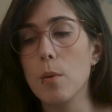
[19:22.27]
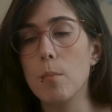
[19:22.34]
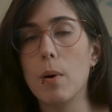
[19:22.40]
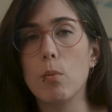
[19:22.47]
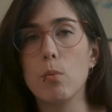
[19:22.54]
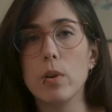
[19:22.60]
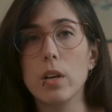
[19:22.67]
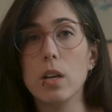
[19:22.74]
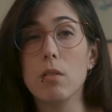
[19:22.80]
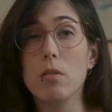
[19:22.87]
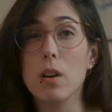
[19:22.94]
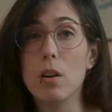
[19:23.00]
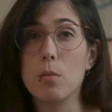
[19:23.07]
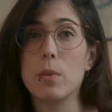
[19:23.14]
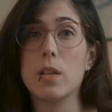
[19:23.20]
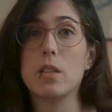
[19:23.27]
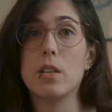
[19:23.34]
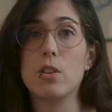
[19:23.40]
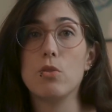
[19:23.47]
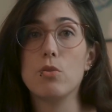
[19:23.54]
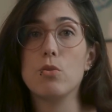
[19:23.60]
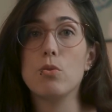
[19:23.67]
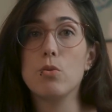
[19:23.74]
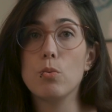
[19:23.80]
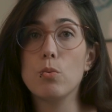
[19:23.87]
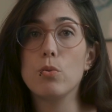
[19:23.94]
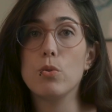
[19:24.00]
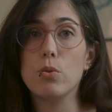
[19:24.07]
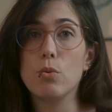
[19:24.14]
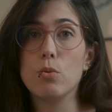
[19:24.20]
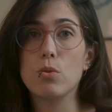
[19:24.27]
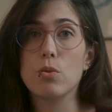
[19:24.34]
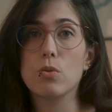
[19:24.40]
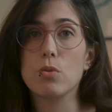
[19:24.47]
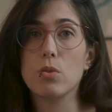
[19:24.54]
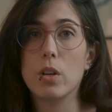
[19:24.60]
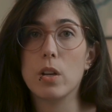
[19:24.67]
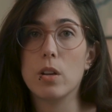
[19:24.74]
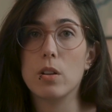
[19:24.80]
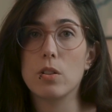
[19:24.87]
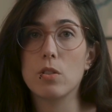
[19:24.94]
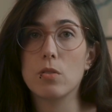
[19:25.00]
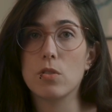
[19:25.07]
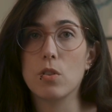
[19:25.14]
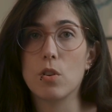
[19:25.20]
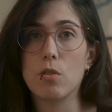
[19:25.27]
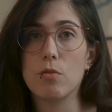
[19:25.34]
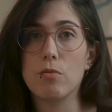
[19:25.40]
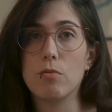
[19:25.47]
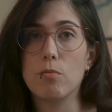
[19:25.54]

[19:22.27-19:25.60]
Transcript: but we recommend that you do use some sort of